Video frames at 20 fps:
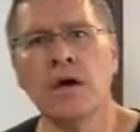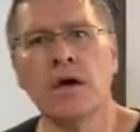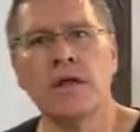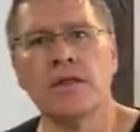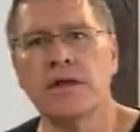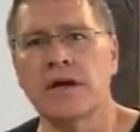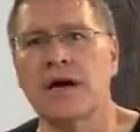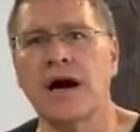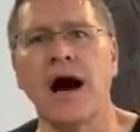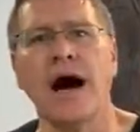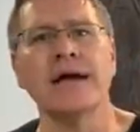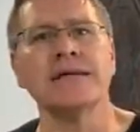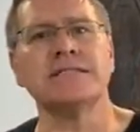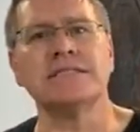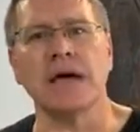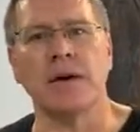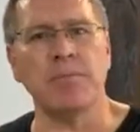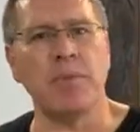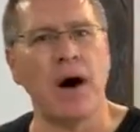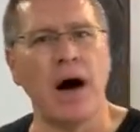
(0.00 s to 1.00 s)
the
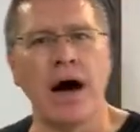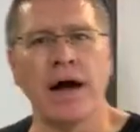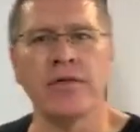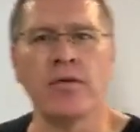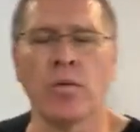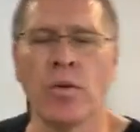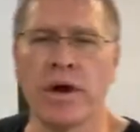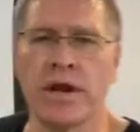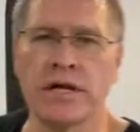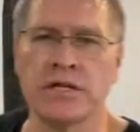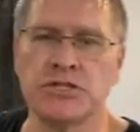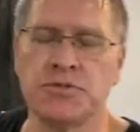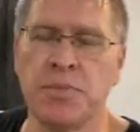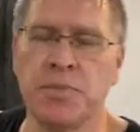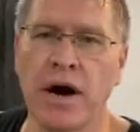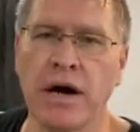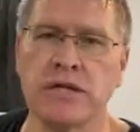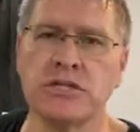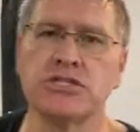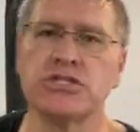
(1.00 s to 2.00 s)
concept behind the one-inch
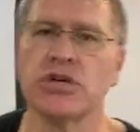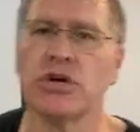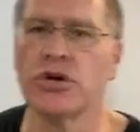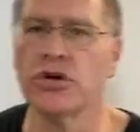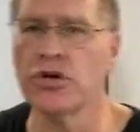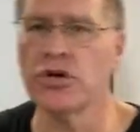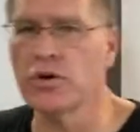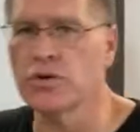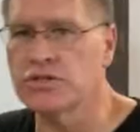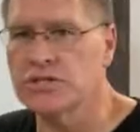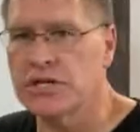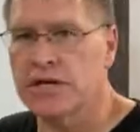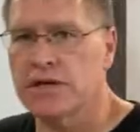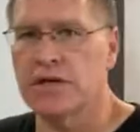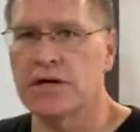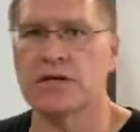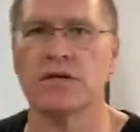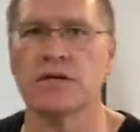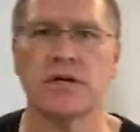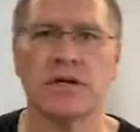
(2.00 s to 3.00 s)
punch, using
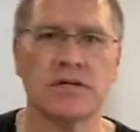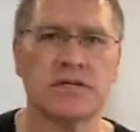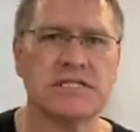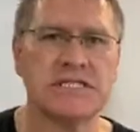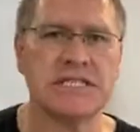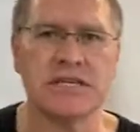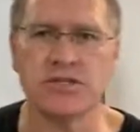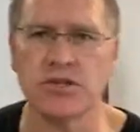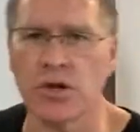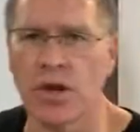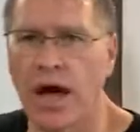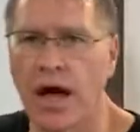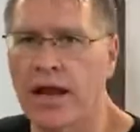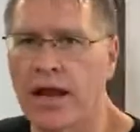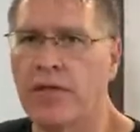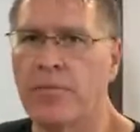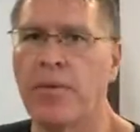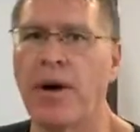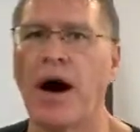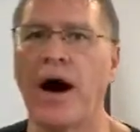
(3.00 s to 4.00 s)
the, the center line of
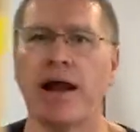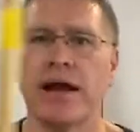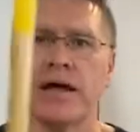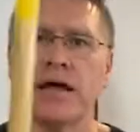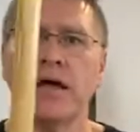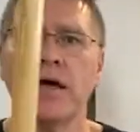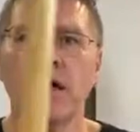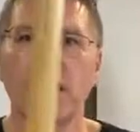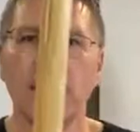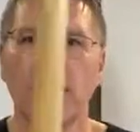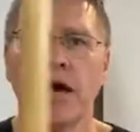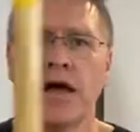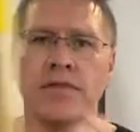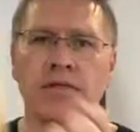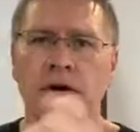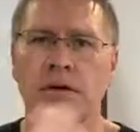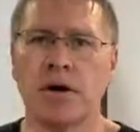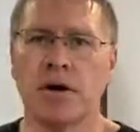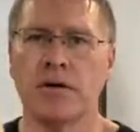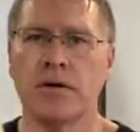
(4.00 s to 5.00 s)
the body and
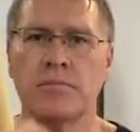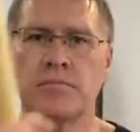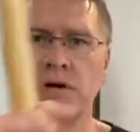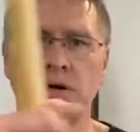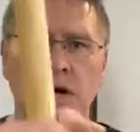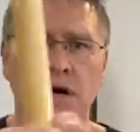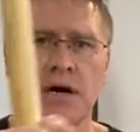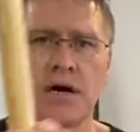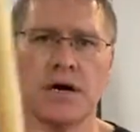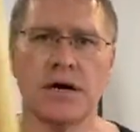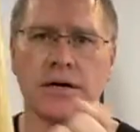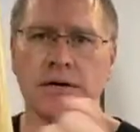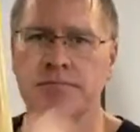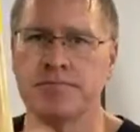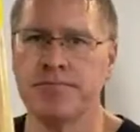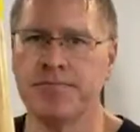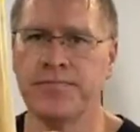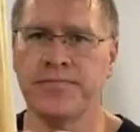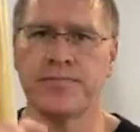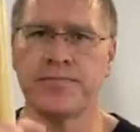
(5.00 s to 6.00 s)
the, uh,
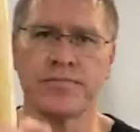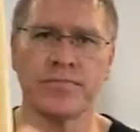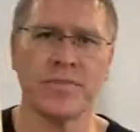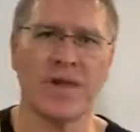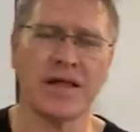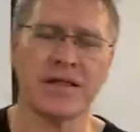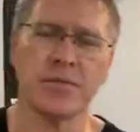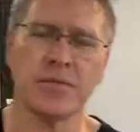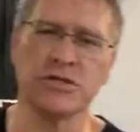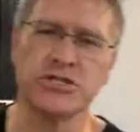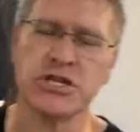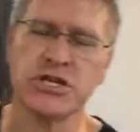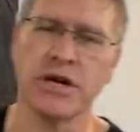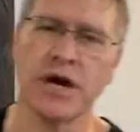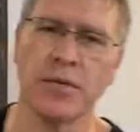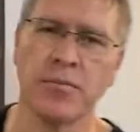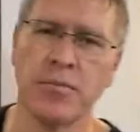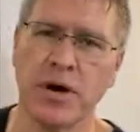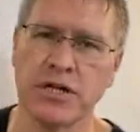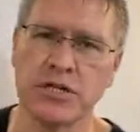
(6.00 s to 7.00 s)
not the machine
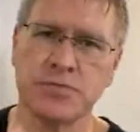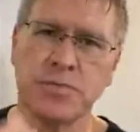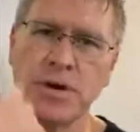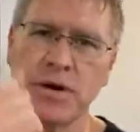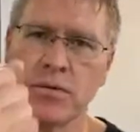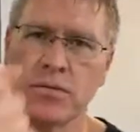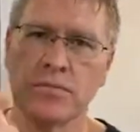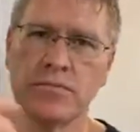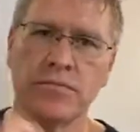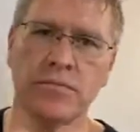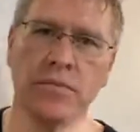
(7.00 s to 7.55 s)
gun punch, but